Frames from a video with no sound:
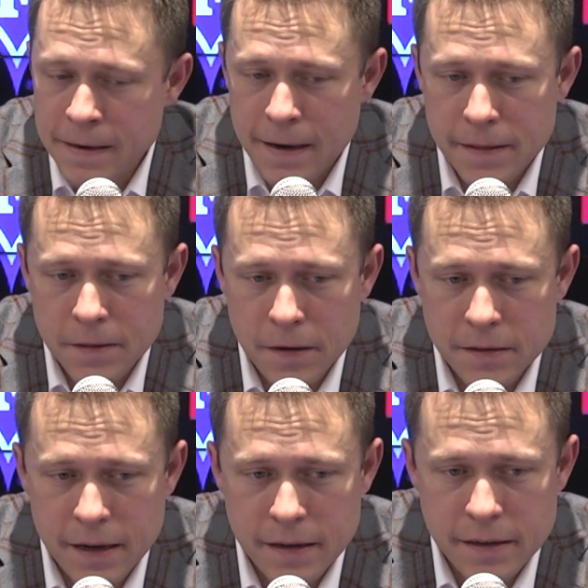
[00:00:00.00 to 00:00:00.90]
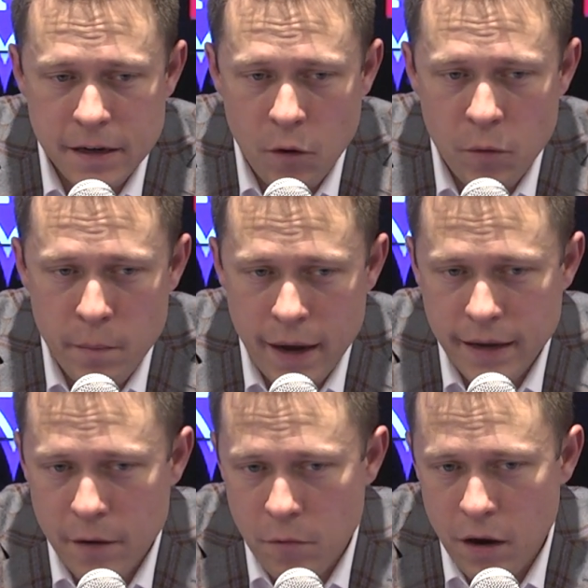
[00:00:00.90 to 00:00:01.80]
I thought that, you know, we made
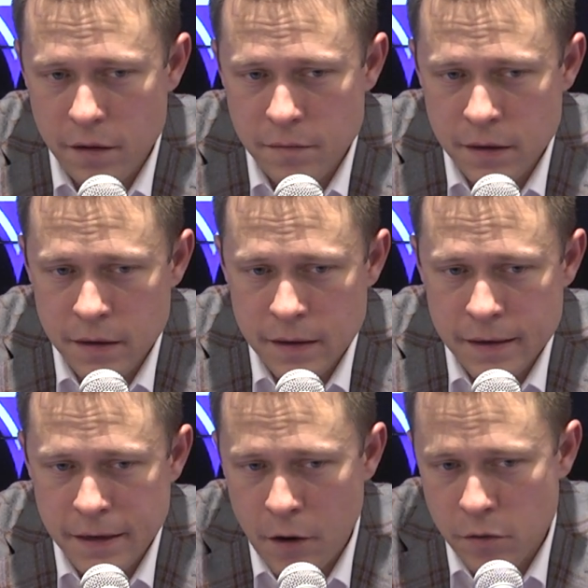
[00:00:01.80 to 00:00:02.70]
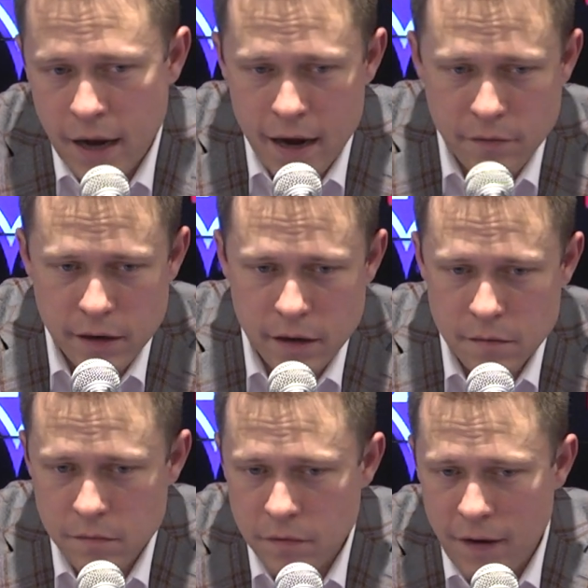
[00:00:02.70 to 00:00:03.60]
that run, you know, kind of in
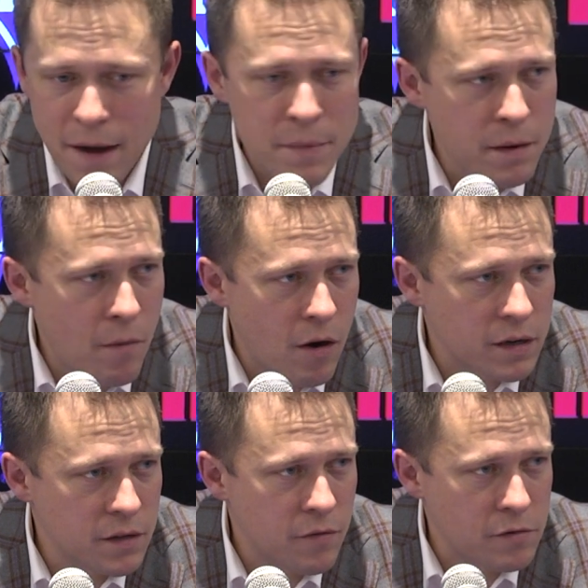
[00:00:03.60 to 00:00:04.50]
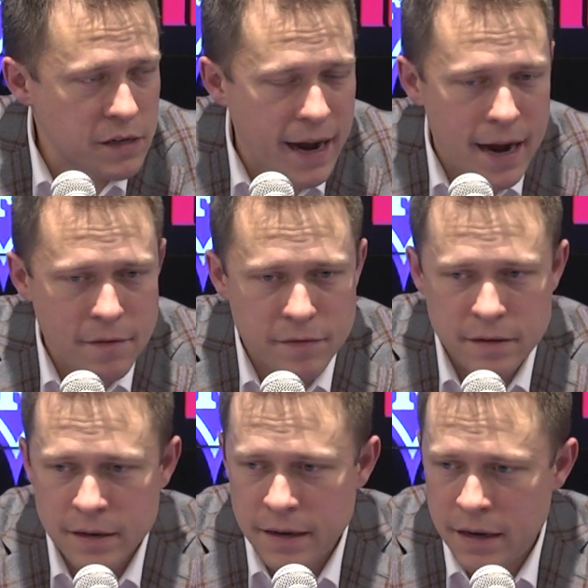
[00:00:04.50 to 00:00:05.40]
the 5-minute mark of the first half.
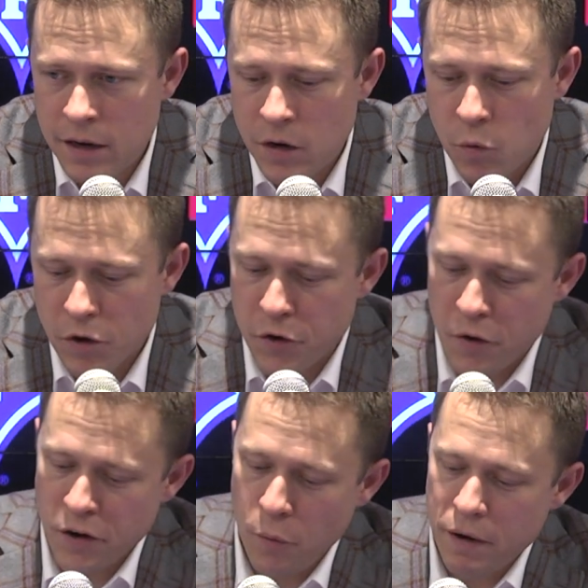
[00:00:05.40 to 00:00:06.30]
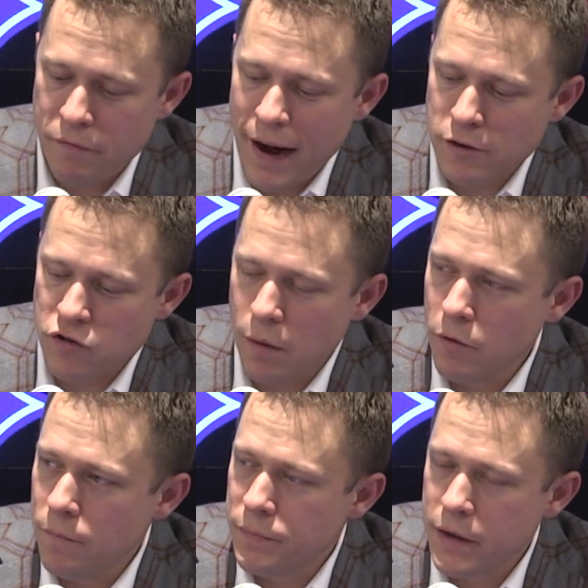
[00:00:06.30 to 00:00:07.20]
And we're enduring a little bit of foul
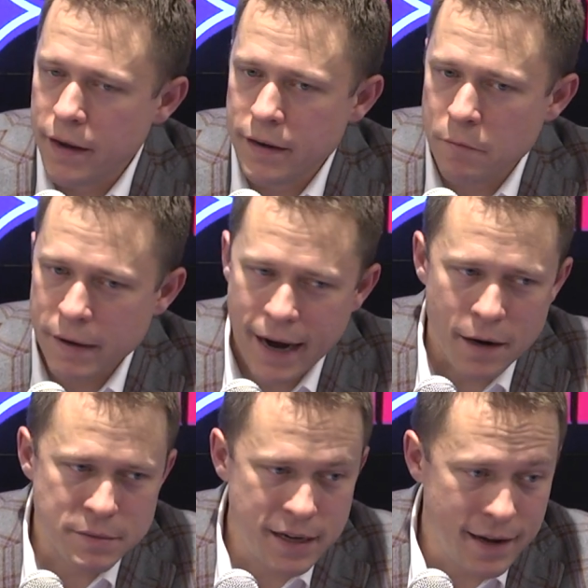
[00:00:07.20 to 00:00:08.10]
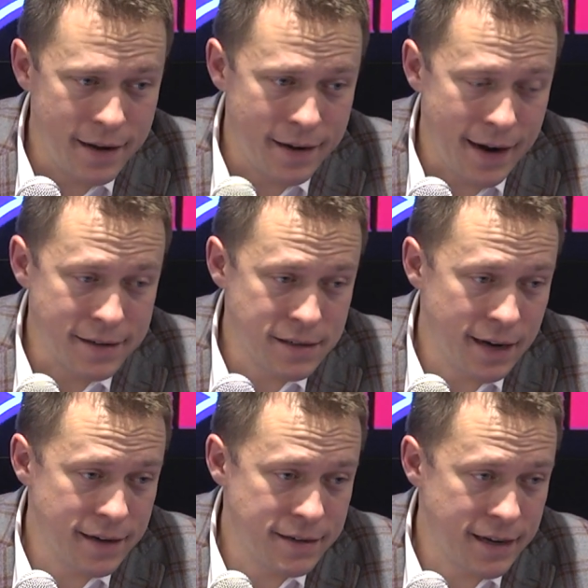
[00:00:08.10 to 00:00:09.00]
trouble. And we got up 10, and I
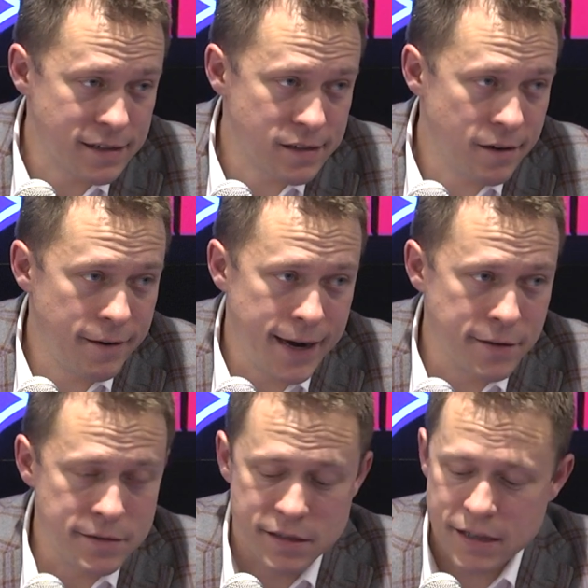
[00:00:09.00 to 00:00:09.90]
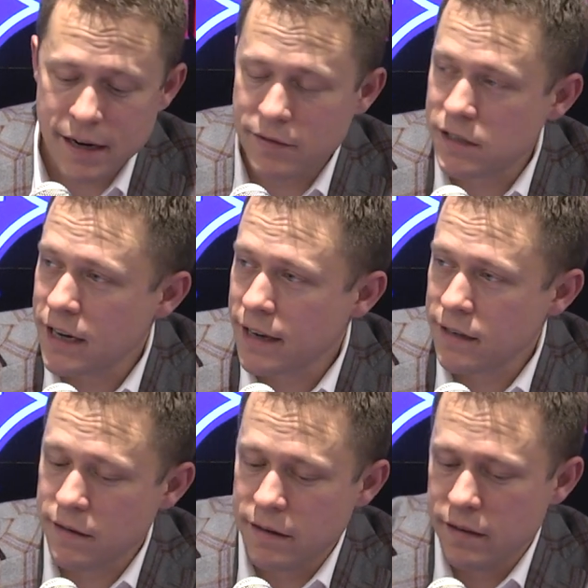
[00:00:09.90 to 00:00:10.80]
decided to take Slaw out to save his
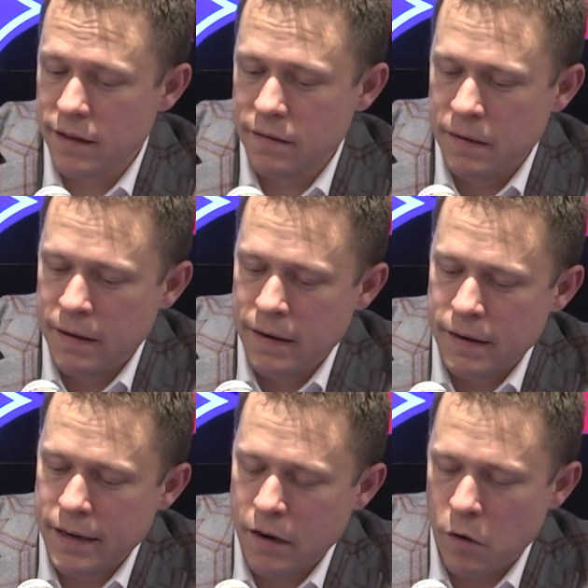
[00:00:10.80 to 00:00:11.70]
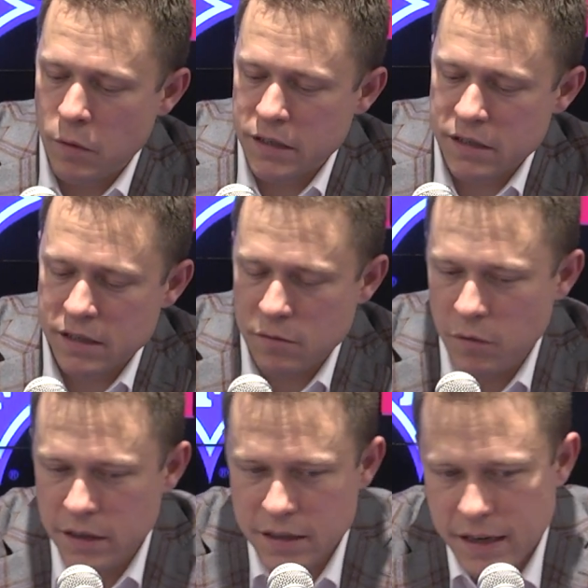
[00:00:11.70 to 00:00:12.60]
second. And then, you know, we
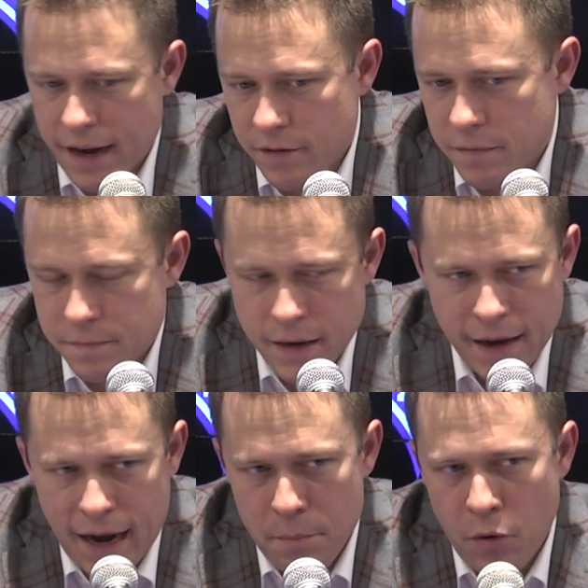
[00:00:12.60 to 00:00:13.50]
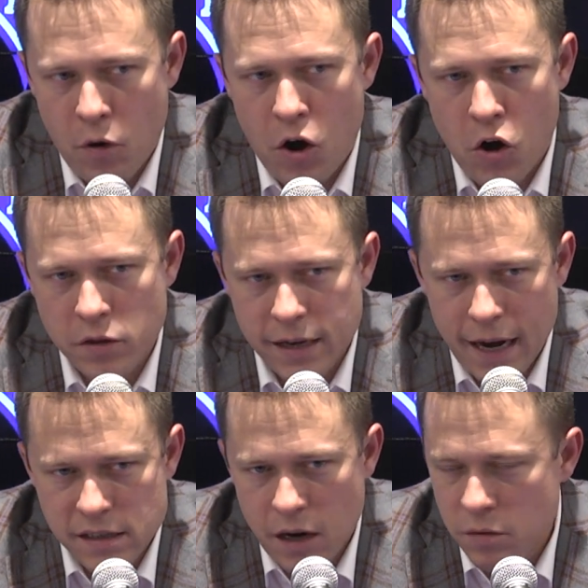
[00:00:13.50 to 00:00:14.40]
just have a I pull all the
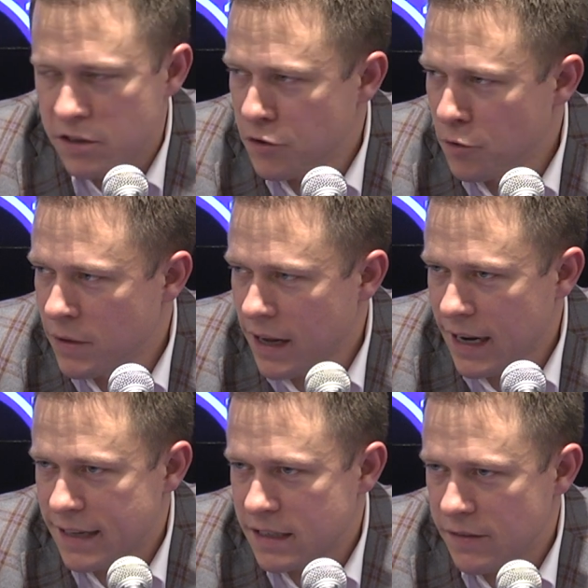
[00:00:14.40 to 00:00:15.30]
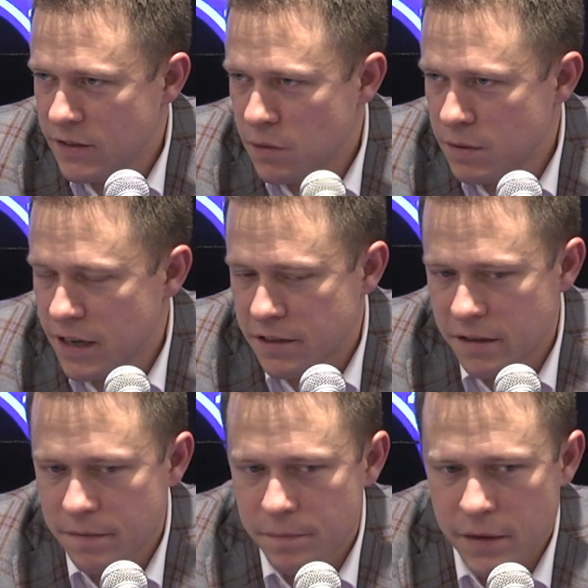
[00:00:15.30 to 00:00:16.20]
guys out with two with that last defensive
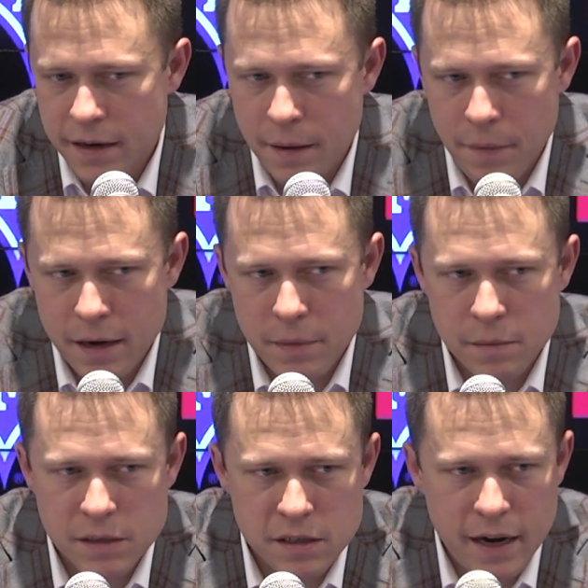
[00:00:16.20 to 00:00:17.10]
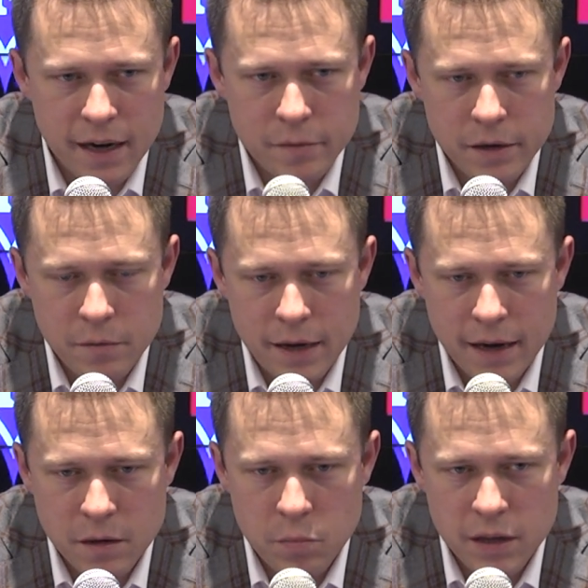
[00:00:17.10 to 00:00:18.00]
possession, and that might have been a mistake. We
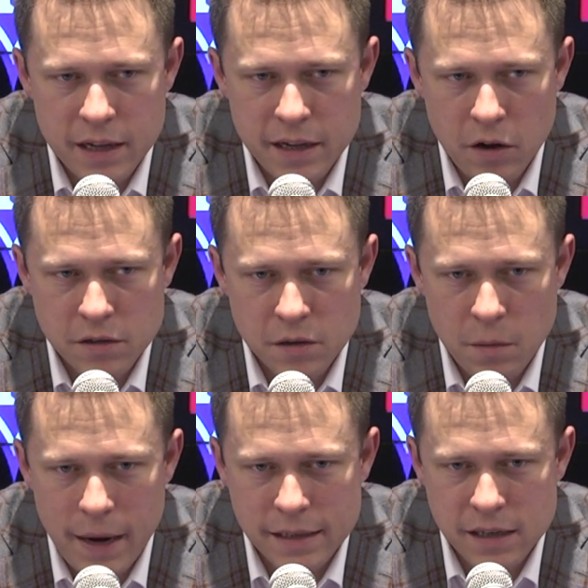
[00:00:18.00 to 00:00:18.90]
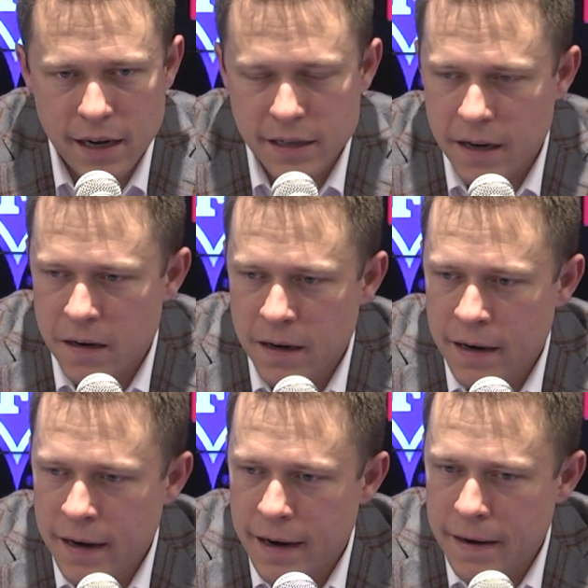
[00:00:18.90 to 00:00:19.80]
got completely lost on the backside there
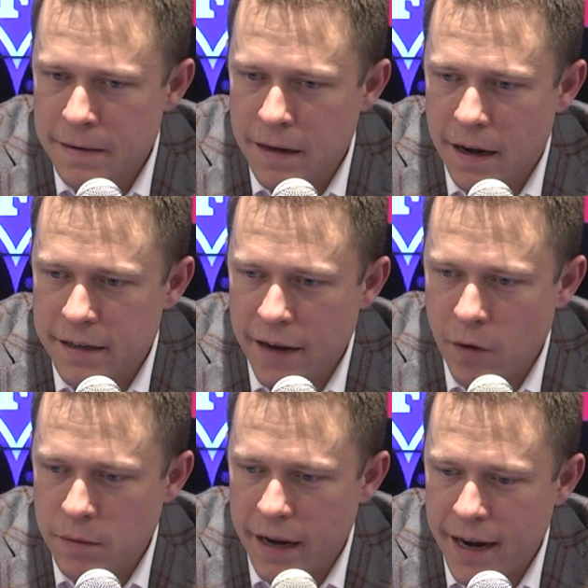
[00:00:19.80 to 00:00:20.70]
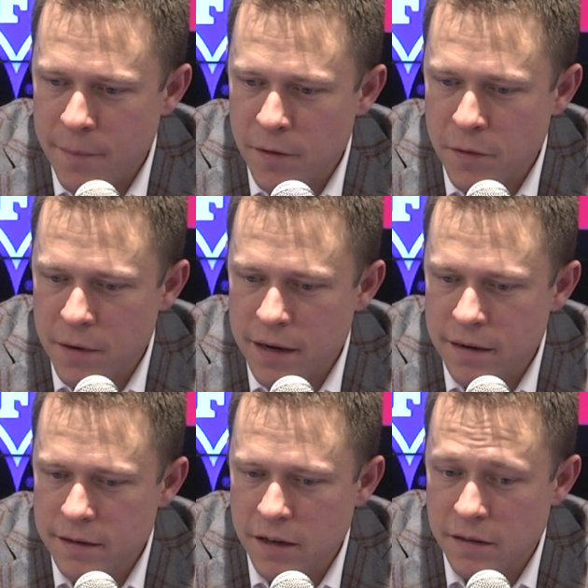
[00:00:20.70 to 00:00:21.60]
and gave up that hammer three
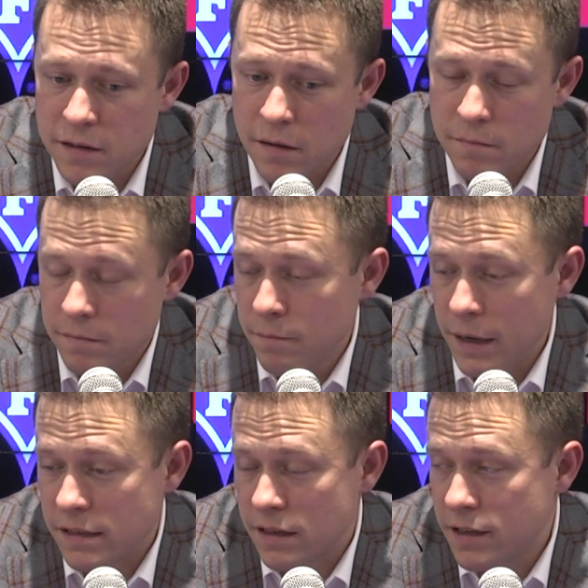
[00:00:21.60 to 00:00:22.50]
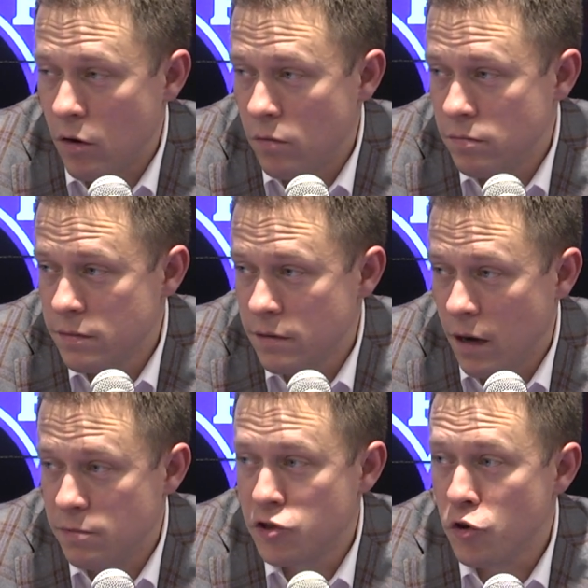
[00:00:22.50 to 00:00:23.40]
to basically go
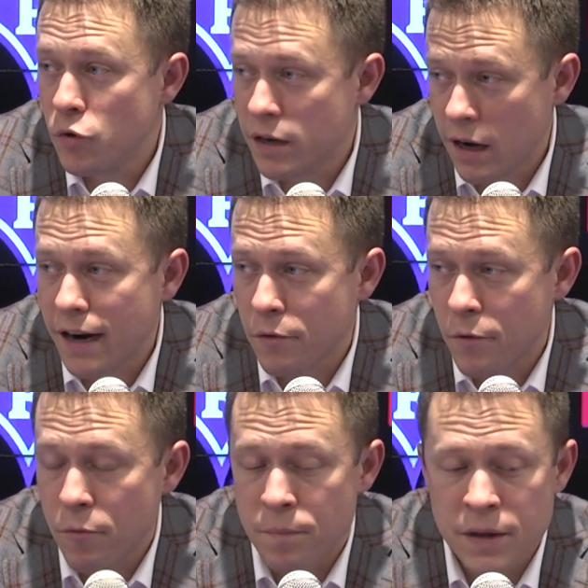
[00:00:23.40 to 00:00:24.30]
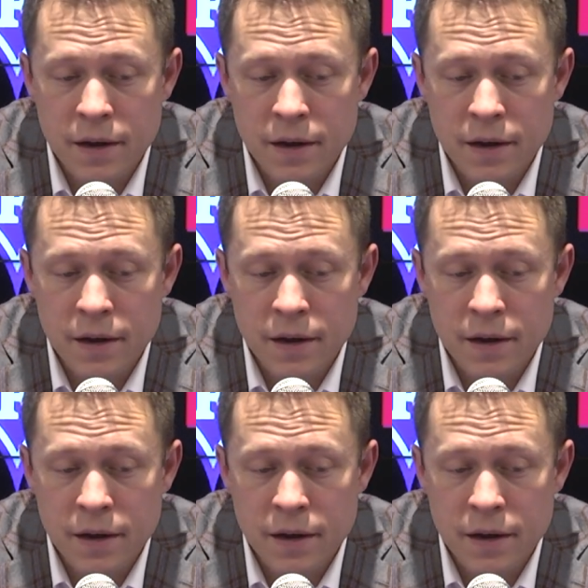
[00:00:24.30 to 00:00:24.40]
up two in the locker room.